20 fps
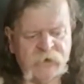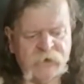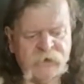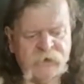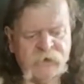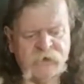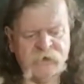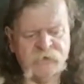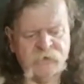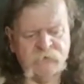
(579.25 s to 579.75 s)

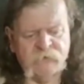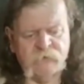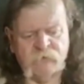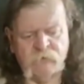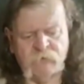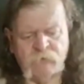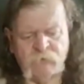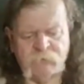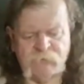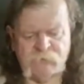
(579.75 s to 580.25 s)
and the
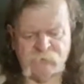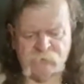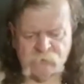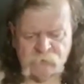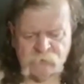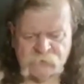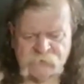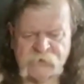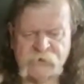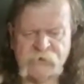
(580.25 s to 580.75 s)
women
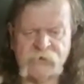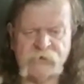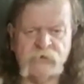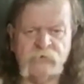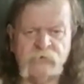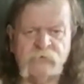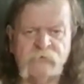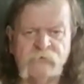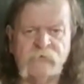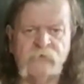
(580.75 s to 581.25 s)
would then
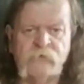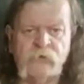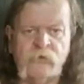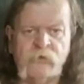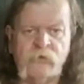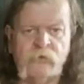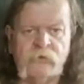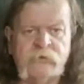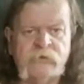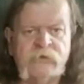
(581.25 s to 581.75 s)
come
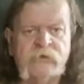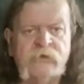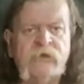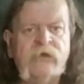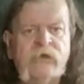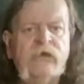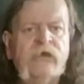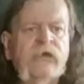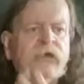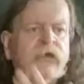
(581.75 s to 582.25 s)
forward
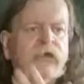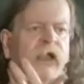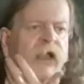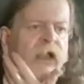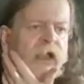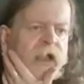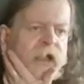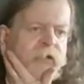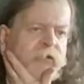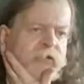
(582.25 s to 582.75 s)

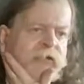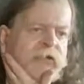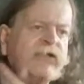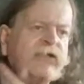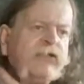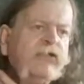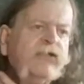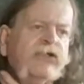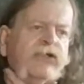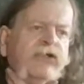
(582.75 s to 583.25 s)
and they would
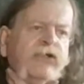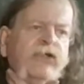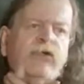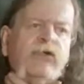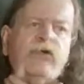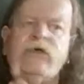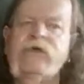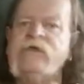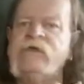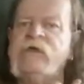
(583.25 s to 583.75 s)
touch the
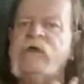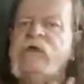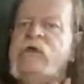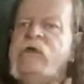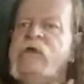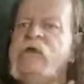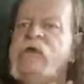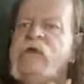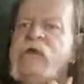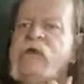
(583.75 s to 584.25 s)
goiter,
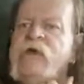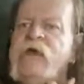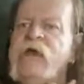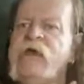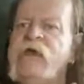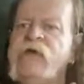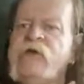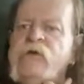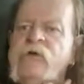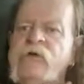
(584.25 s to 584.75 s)

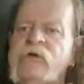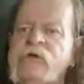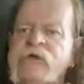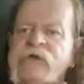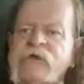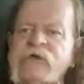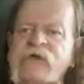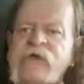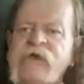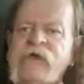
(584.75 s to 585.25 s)
any
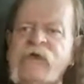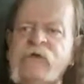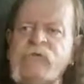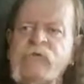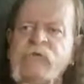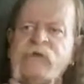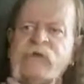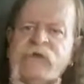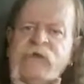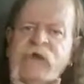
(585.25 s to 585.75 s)
goiters they had
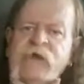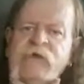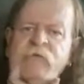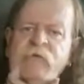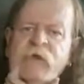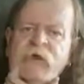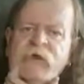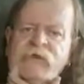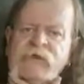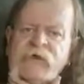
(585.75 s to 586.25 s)
with the dead
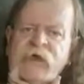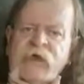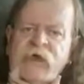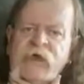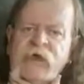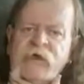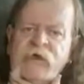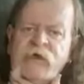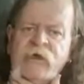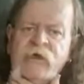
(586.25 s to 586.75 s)
man's
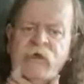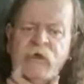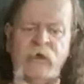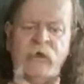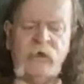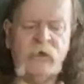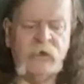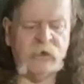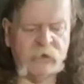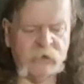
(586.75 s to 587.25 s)
hand.
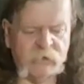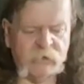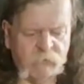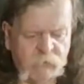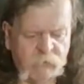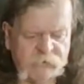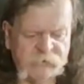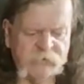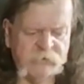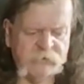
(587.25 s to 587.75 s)
And
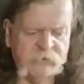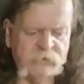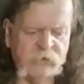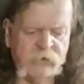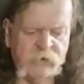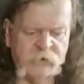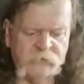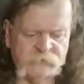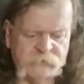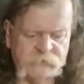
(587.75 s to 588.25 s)
when you
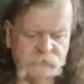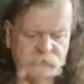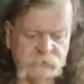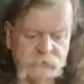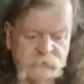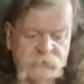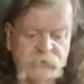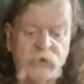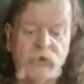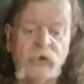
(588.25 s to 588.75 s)
die, of
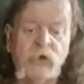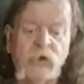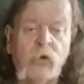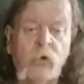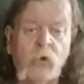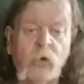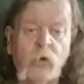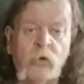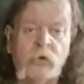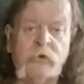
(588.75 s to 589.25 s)
course,
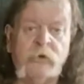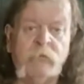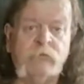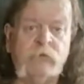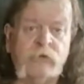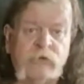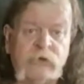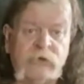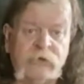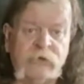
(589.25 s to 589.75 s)
all your
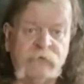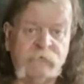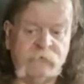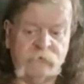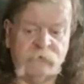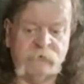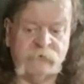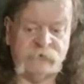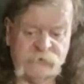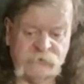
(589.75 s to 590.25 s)
bodily
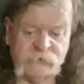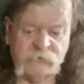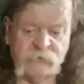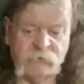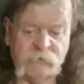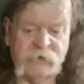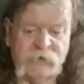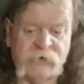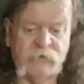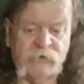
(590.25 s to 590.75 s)
fluids
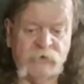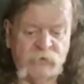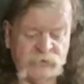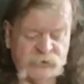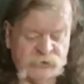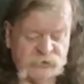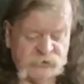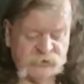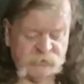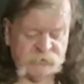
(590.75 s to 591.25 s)
come out,
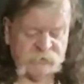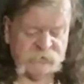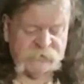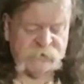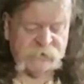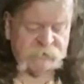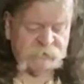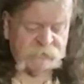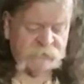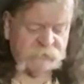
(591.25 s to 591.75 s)
shoot
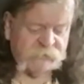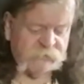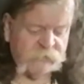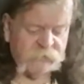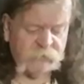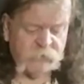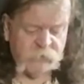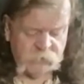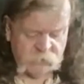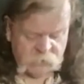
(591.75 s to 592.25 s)
out of you.
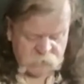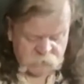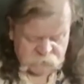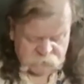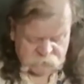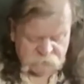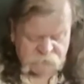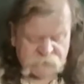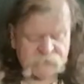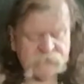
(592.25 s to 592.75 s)
And
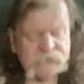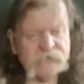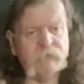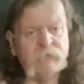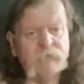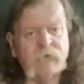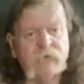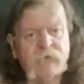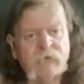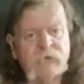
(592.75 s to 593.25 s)
they would dip
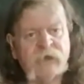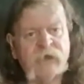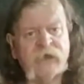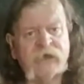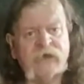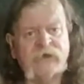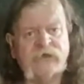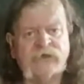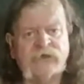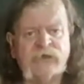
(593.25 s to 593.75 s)
the
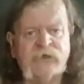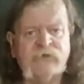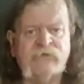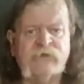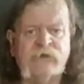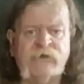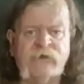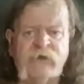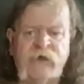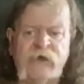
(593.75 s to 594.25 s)
handkerchiefs
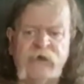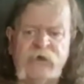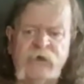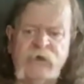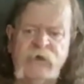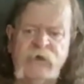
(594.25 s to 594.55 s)
in that.